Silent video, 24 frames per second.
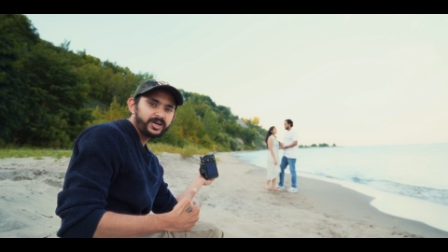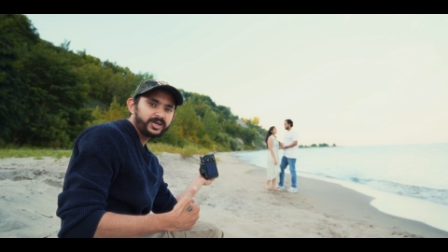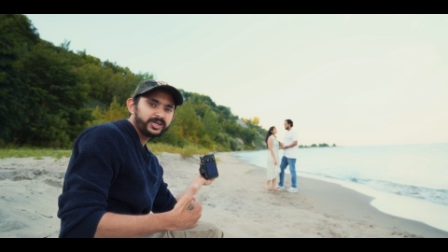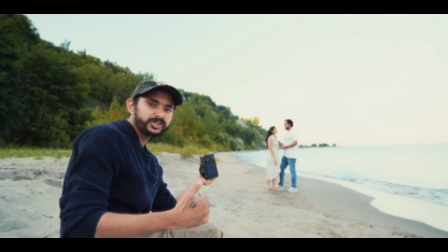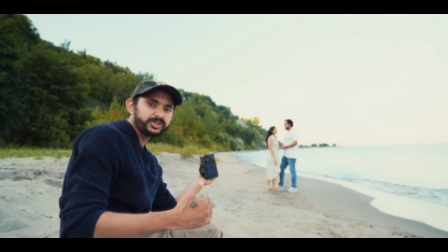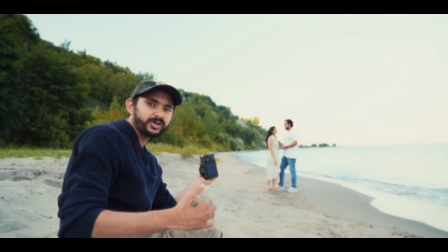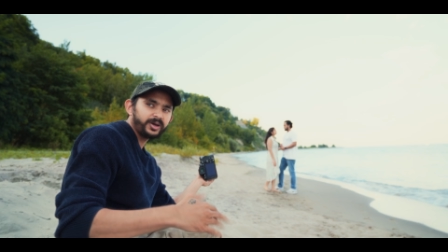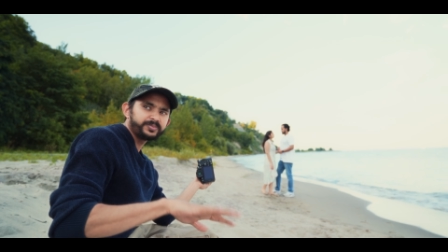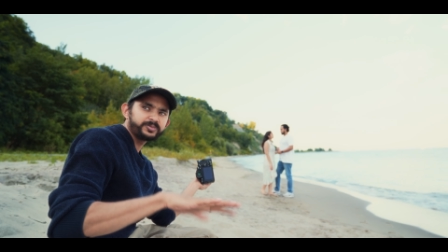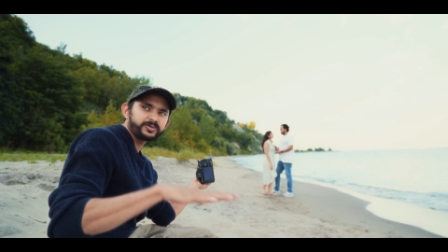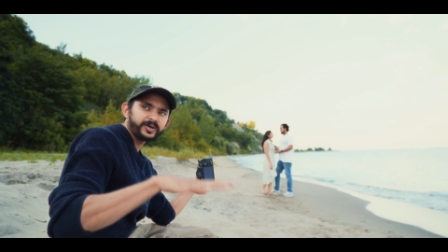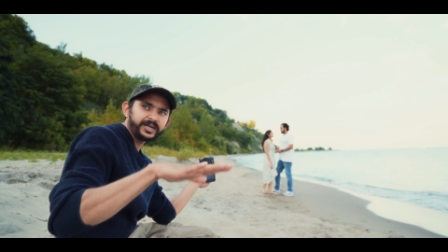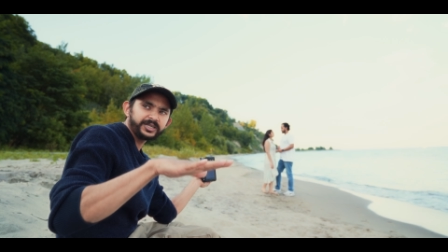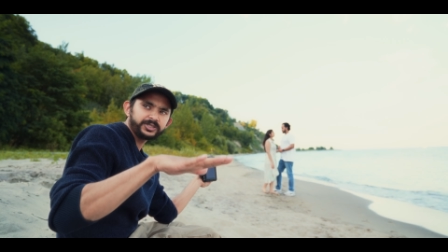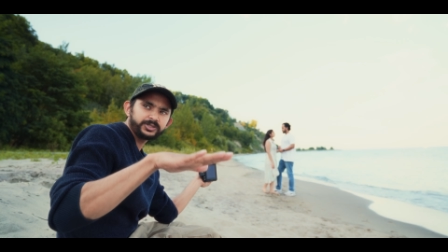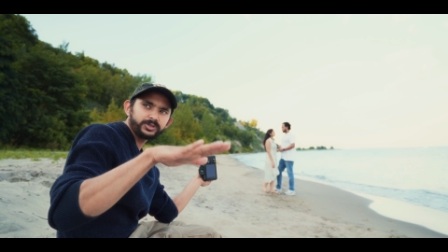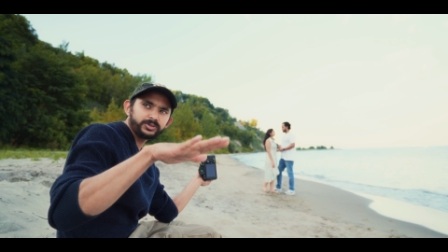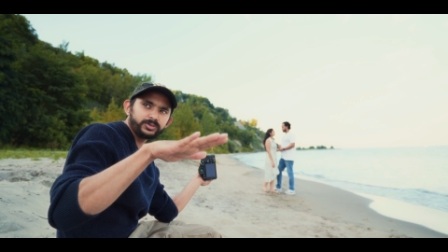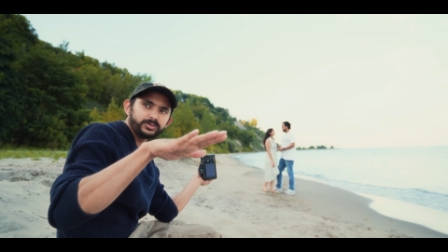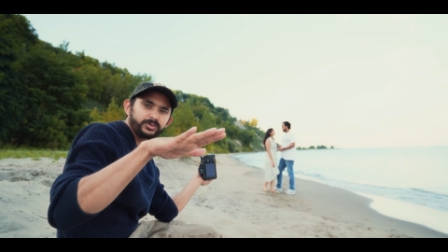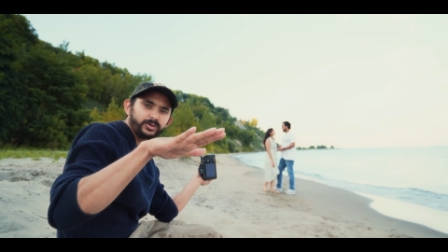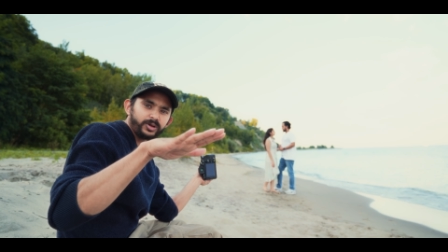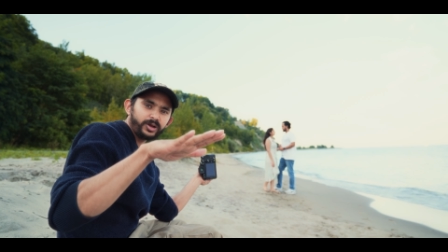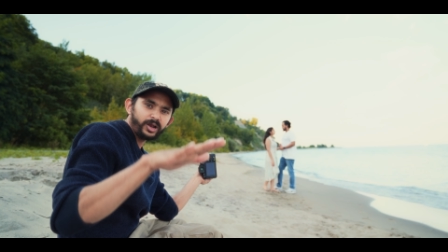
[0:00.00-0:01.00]
So I'm trying
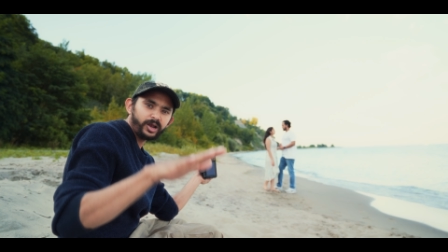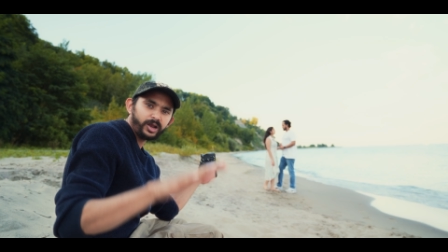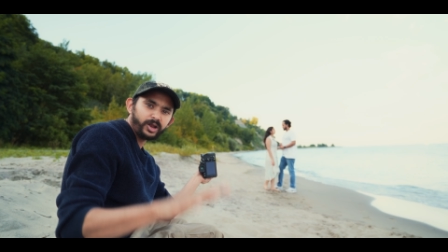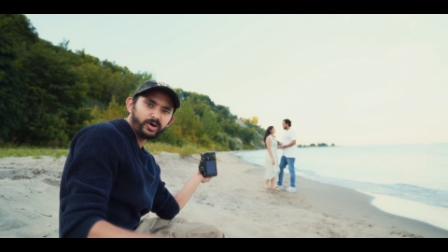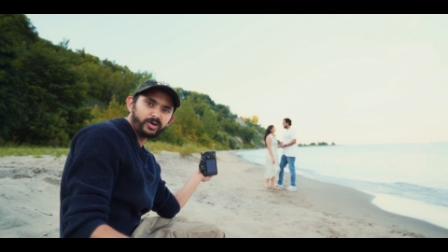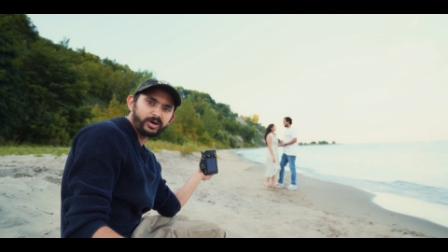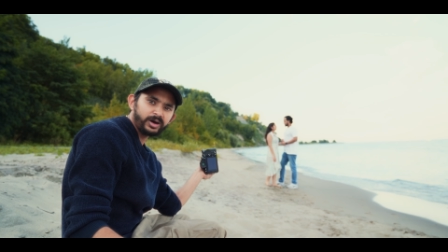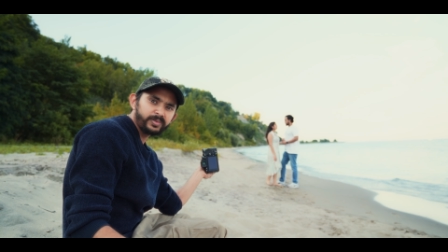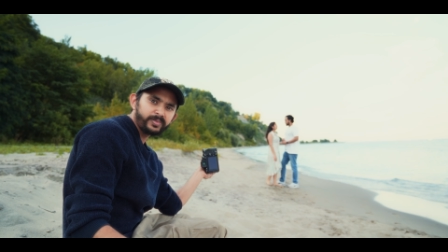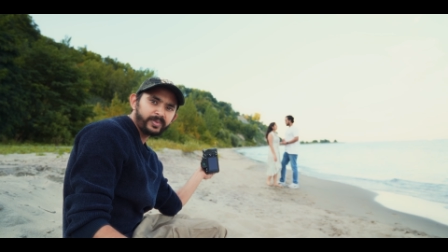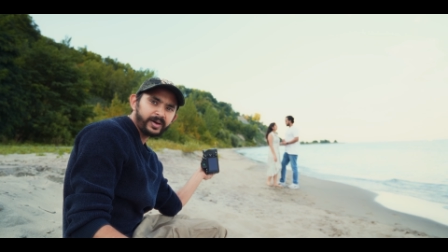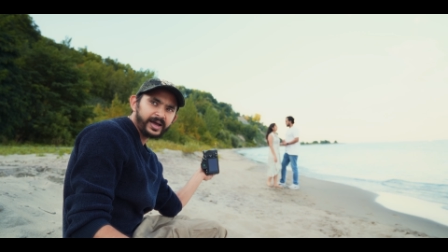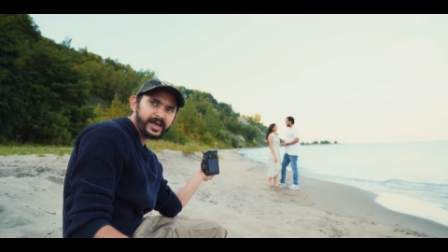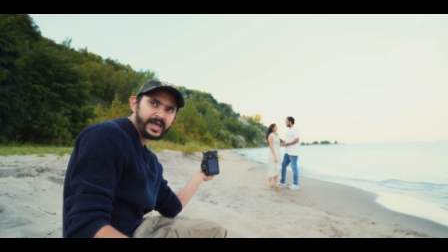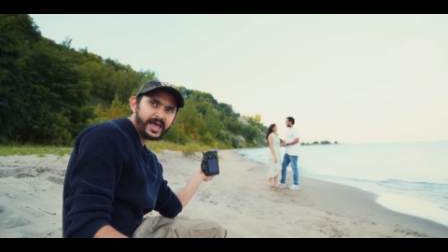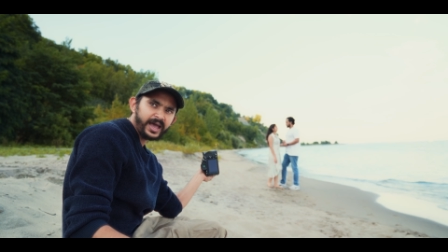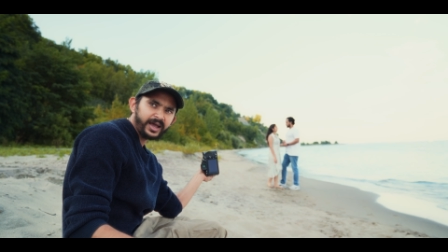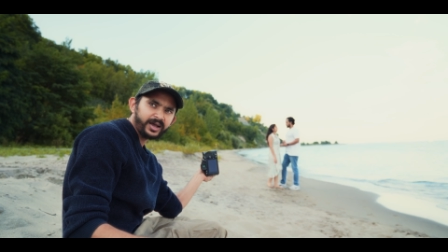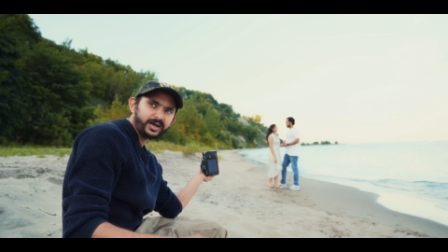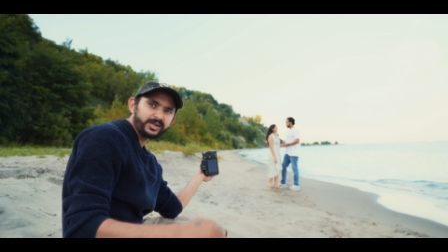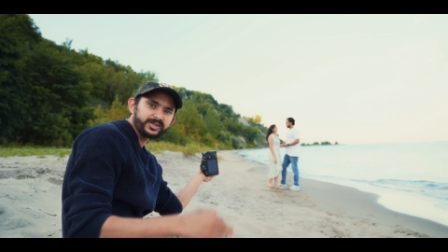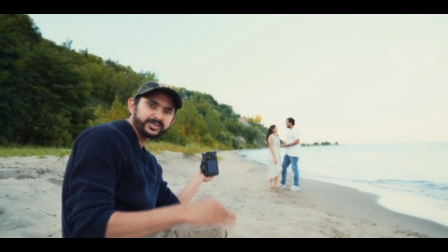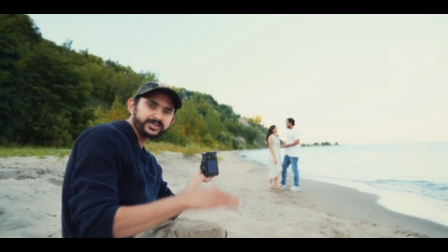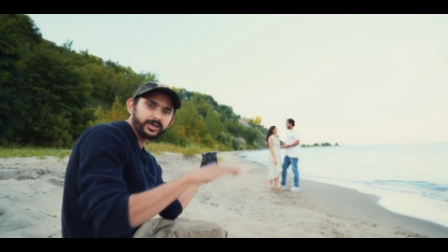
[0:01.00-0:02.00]
to lower my
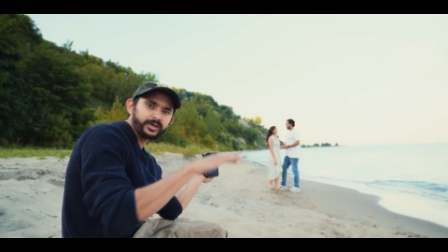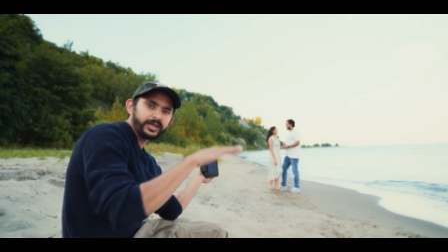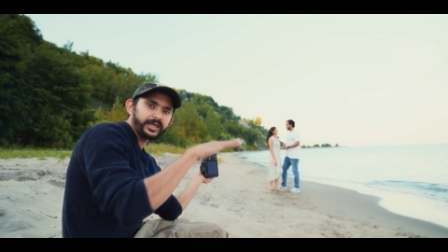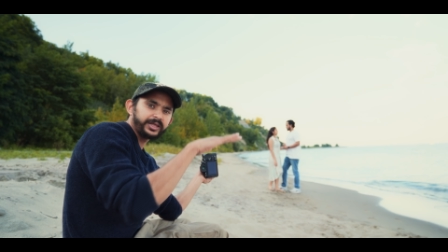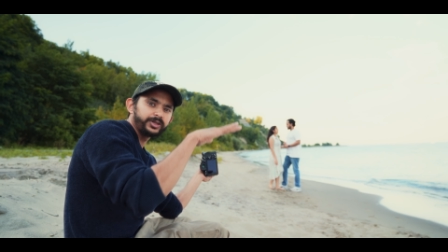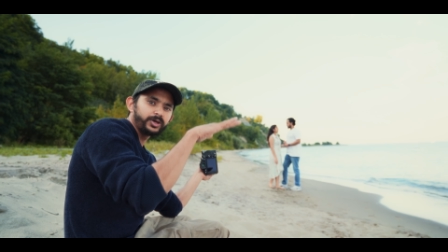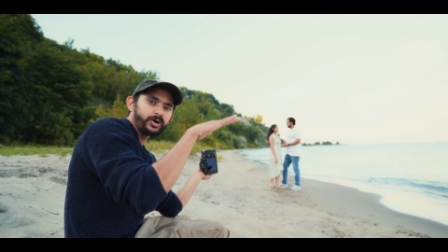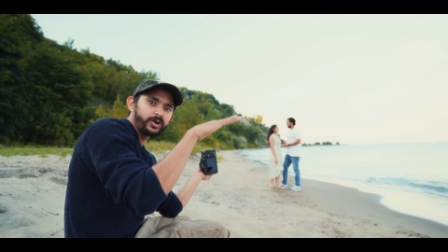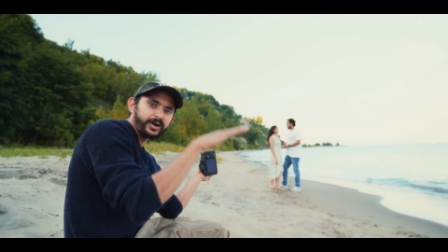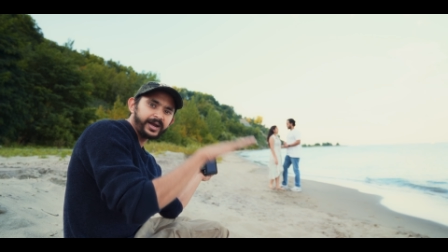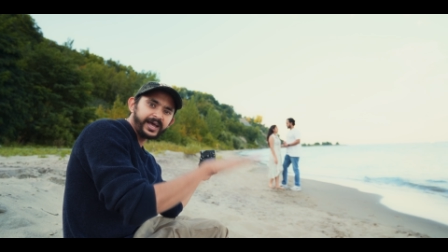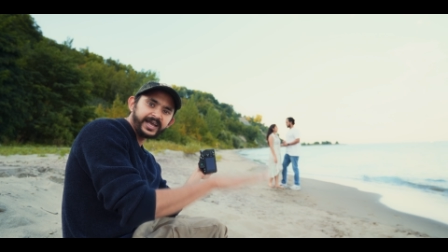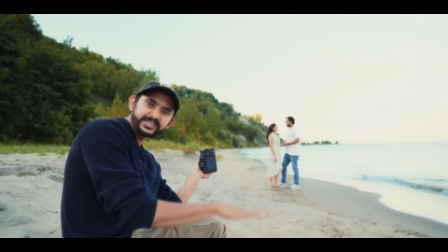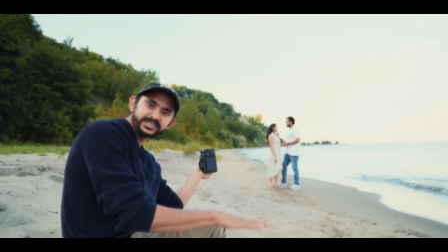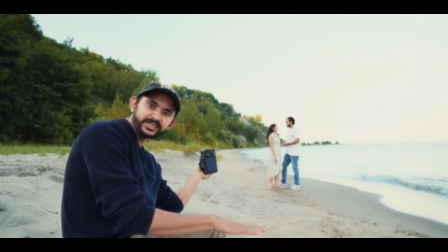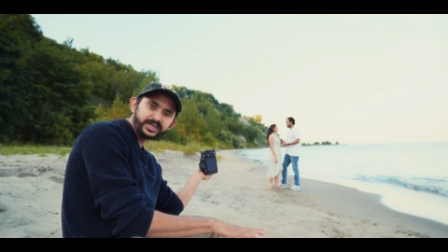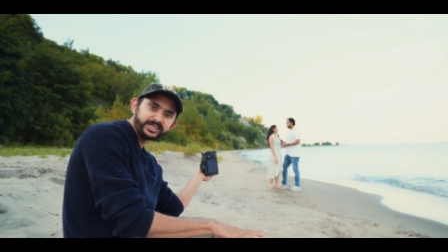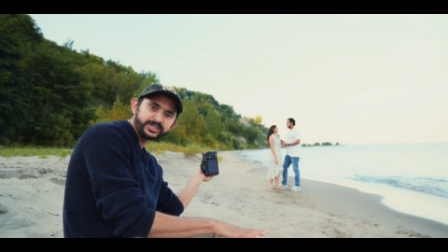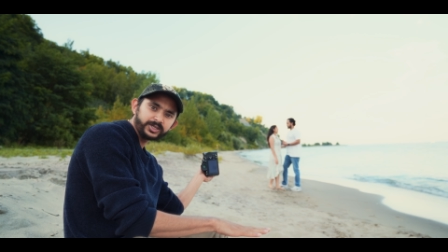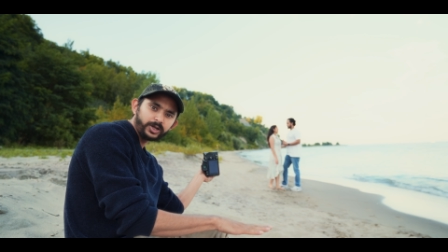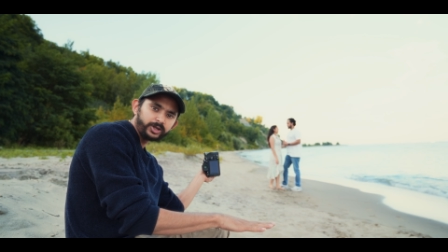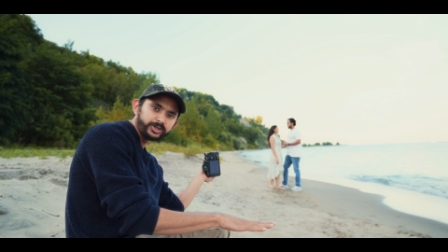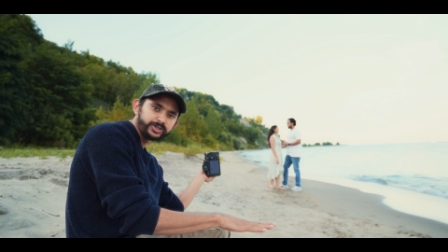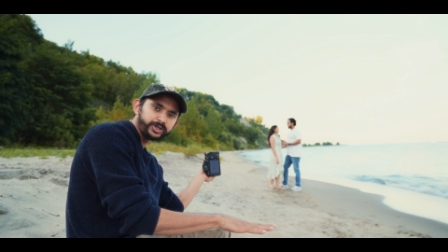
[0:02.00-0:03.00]
angle so that the horizon
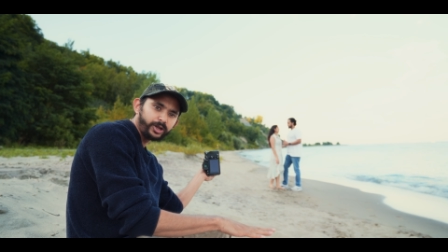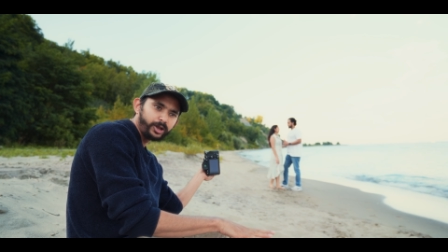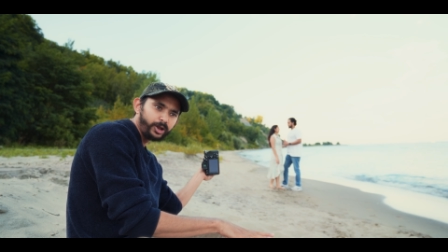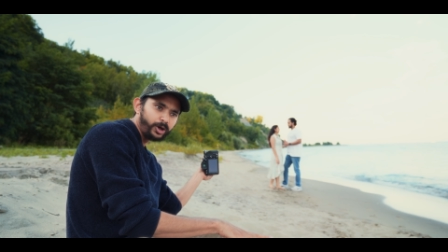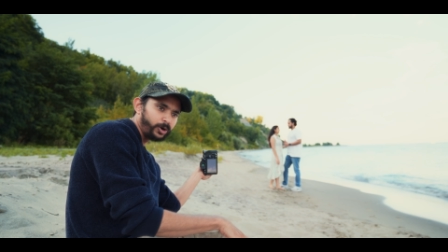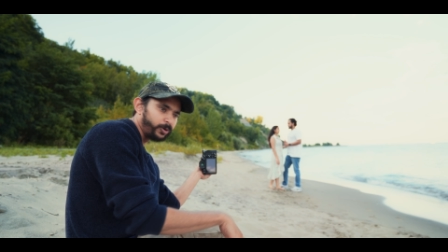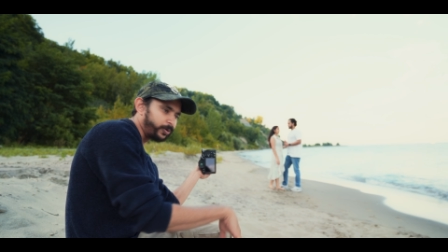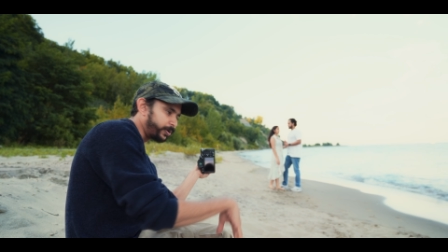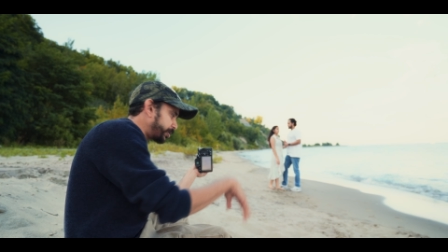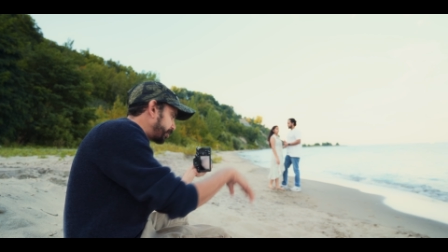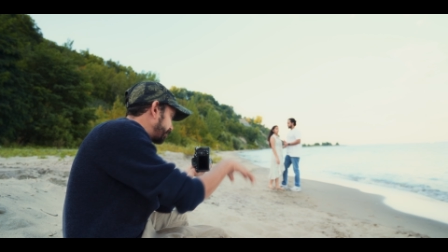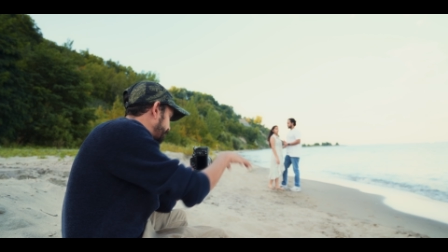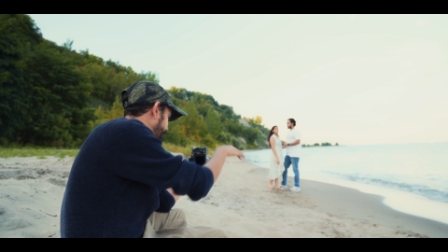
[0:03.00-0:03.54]
is also lower.